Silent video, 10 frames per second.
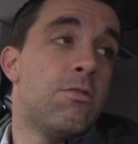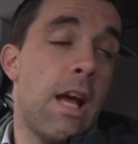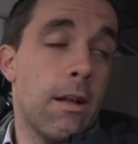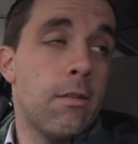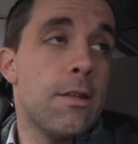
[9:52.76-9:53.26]

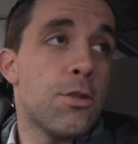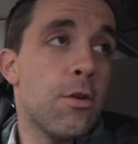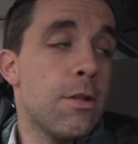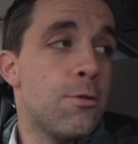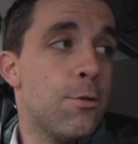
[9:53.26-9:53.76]
Technically, it's
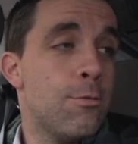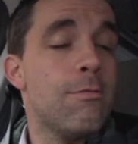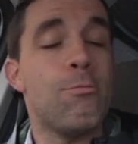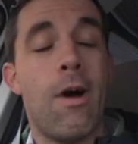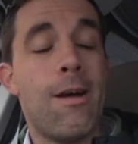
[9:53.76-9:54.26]
32,
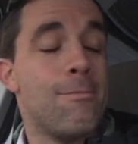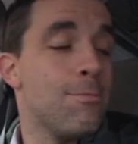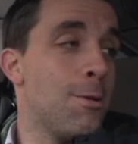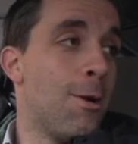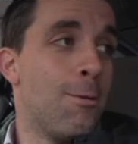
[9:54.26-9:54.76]
but
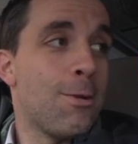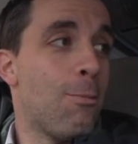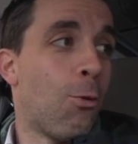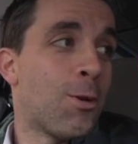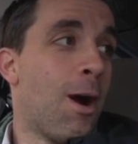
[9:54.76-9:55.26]
you know, we
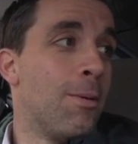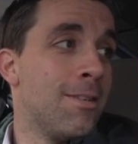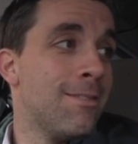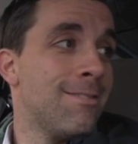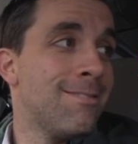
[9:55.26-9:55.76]
got more
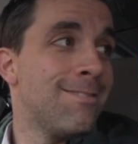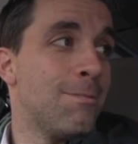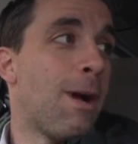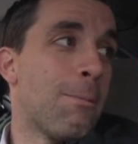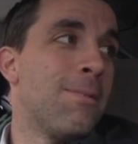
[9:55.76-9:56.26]
coming. Oh
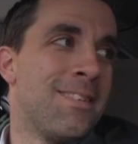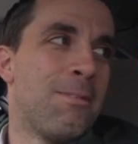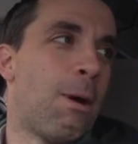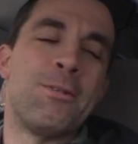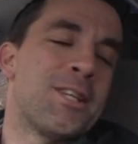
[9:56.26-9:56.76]
yeah, okay,
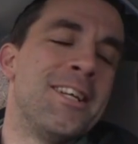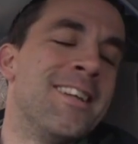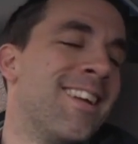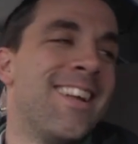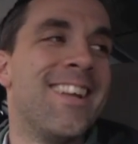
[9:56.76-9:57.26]
that's. I'm just kidding.
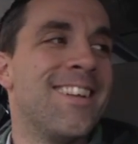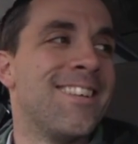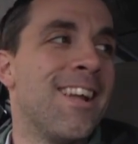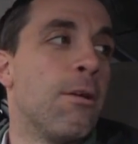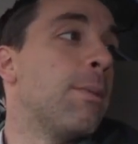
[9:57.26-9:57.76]
you.
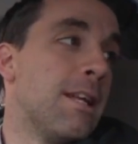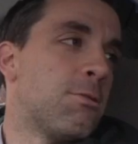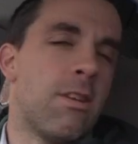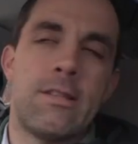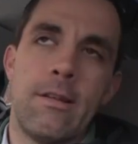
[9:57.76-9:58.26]
Yeah, I mean, it's,
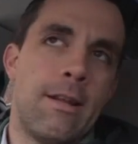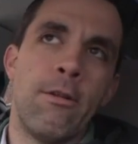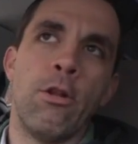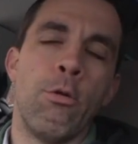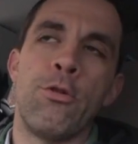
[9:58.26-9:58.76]
it's in, in,
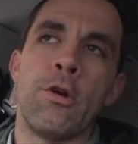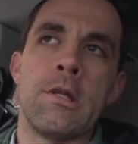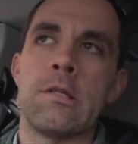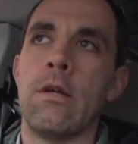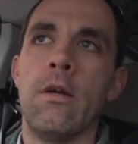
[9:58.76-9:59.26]
the low
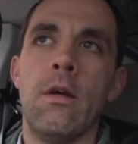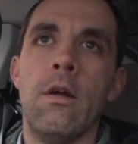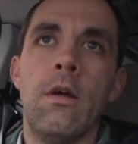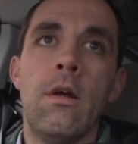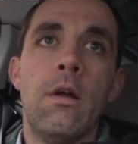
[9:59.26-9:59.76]
30s.
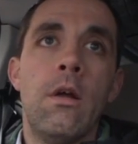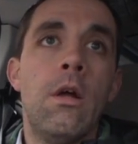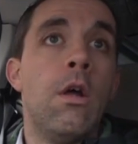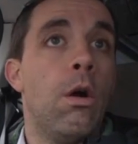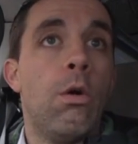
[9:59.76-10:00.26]
Yeah. Okay.
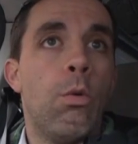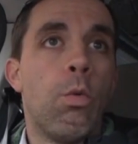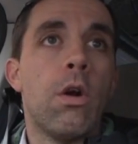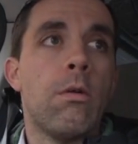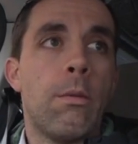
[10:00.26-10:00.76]

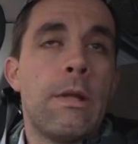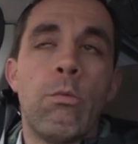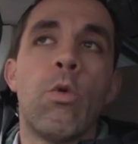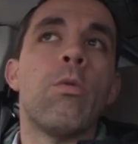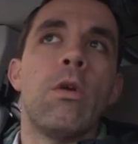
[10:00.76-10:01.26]
We're I
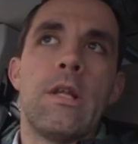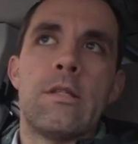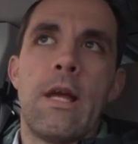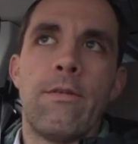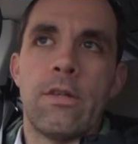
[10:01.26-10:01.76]
mean we're really
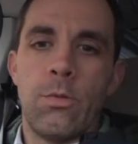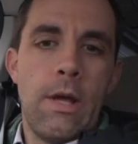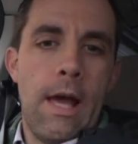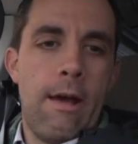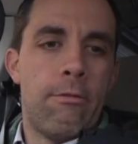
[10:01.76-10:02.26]
safe because
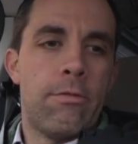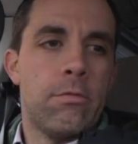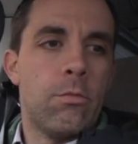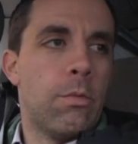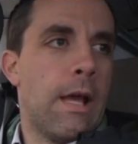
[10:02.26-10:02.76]
we have
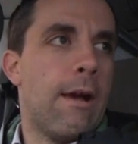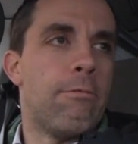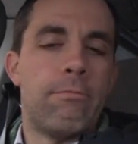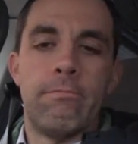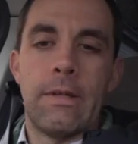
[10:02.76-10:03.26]
we
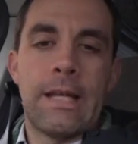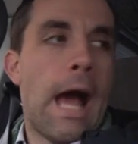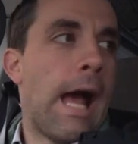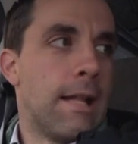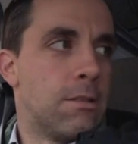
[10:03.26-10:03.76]
have
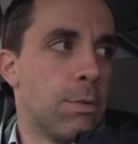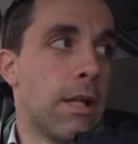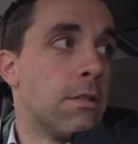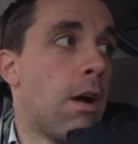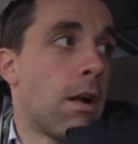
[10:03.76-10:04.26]
guides and we
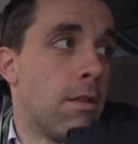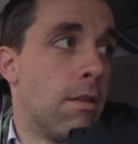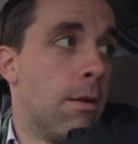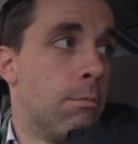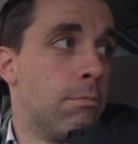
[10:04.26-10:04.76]
get to talk to
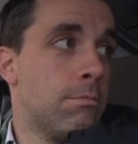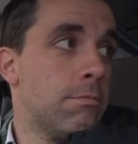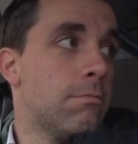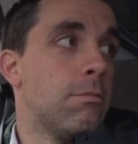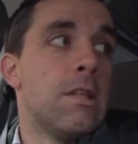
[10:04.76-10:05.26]
them
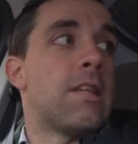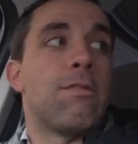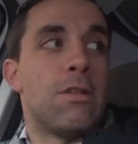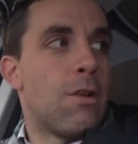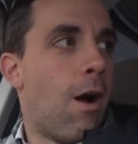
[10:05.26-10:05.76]
the
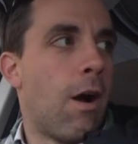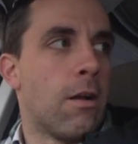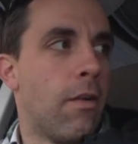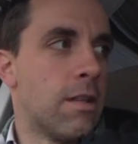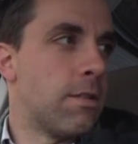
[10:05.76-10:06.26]
safety talk
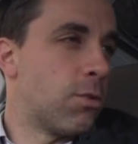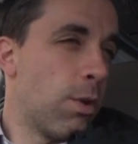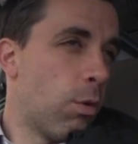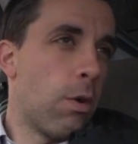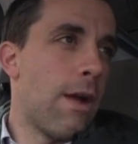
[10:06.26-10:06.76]
and all that stuff. So
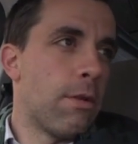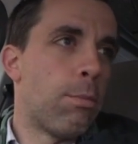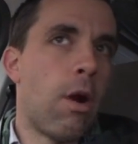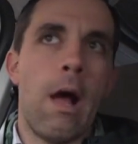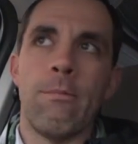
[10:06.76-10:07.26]
we don't really have any
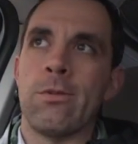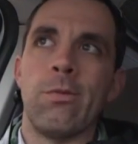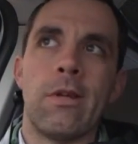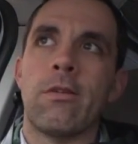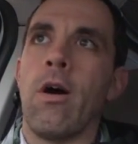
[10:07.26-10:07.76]
problems
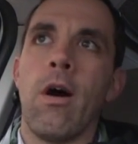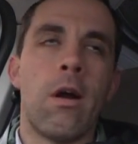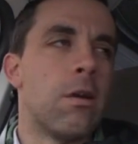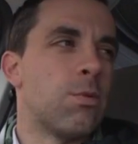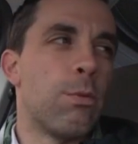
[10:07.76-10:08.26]
with
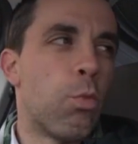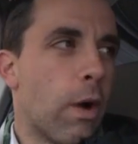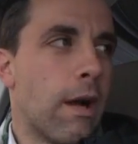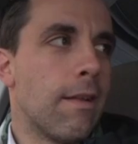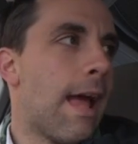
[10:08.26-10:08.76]
cars. We
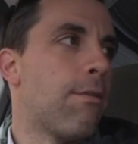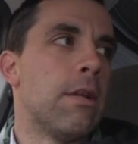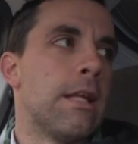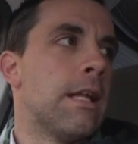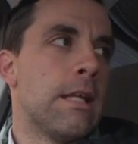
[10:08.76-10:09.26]
rarely have
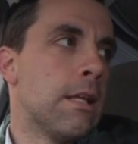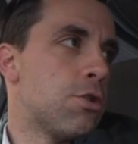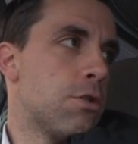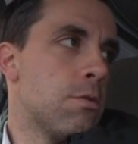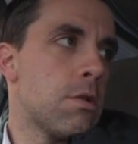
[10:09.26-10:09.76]
any, any
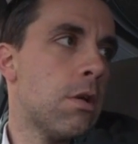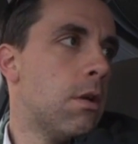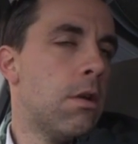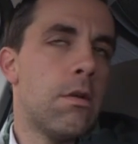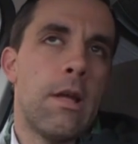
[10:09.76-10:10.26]
issues.
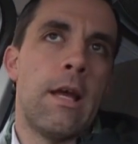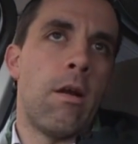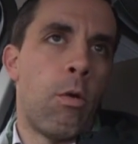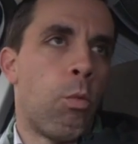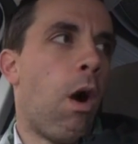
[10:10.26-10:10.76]
Right. And
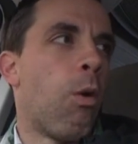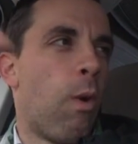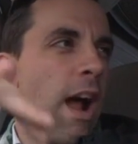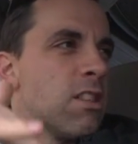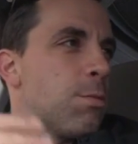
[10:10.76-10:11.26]
right. Our, our
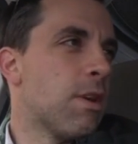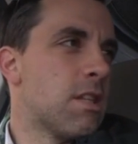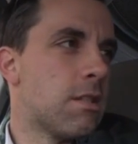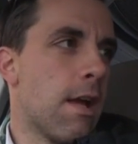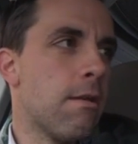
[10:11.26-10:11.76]
route's pretty
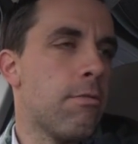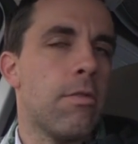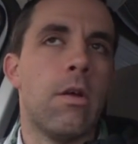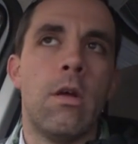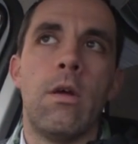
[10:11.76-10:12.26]
safe.
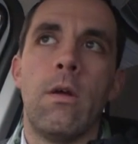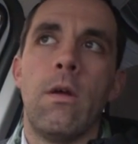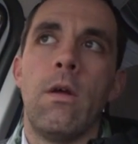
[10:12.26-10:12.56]
Yeah.